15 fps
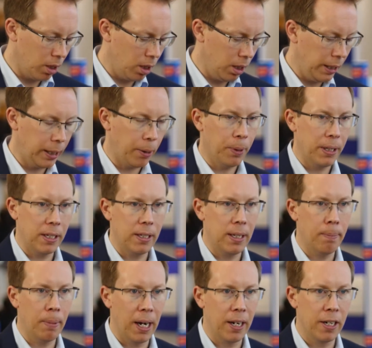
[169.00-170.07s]
liquidity
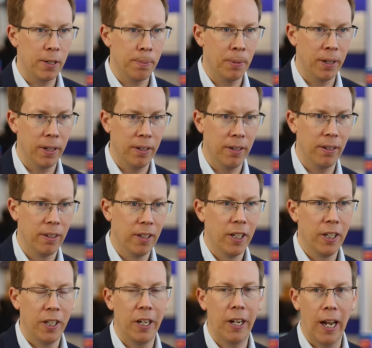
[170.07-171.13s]
management.
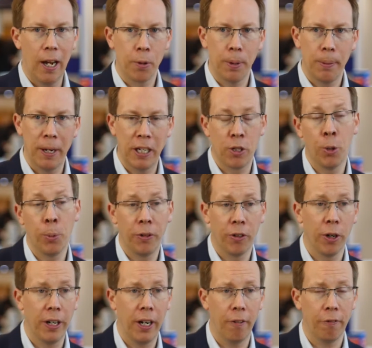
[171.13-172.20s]
How do we make sure we've
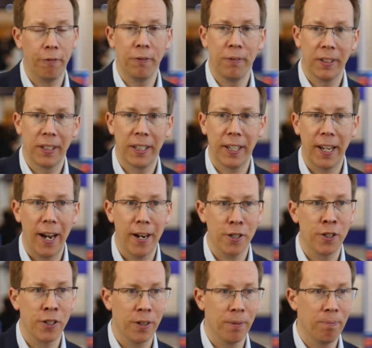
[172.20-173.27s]
got enough
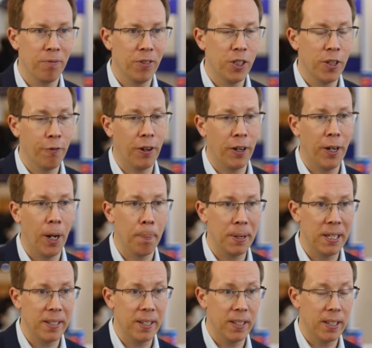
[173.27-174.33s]
cash to fund our
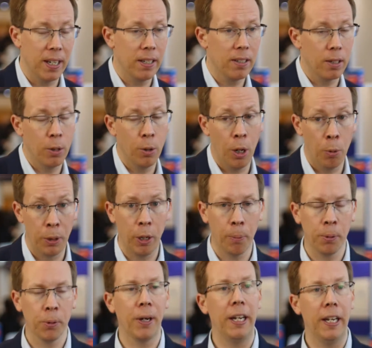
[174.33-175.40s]
businesses? And we
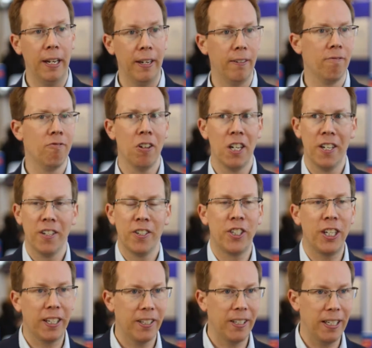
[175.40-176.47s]
operate in
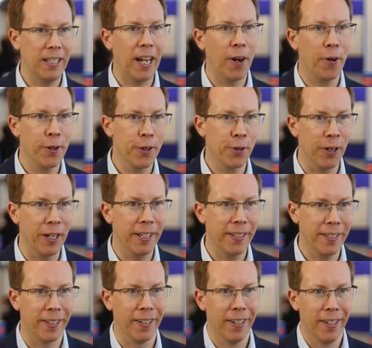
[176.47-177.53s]
60
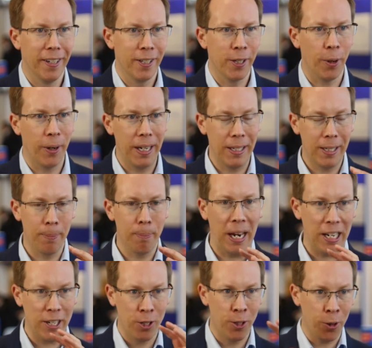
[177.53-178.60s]
territories, so I need to
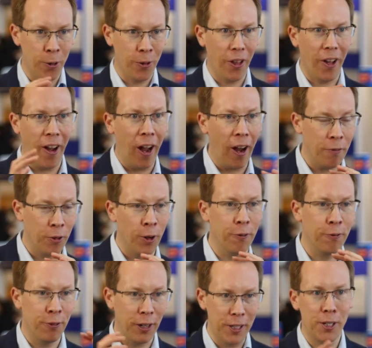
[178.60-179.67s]
make sure that I've got
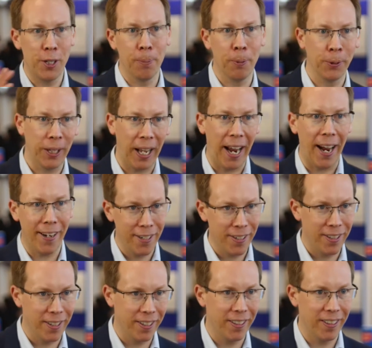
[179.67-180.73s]
fungible cash
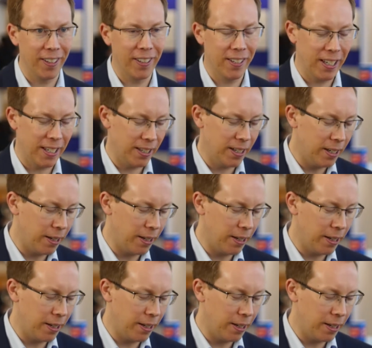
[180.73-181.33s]
that sits in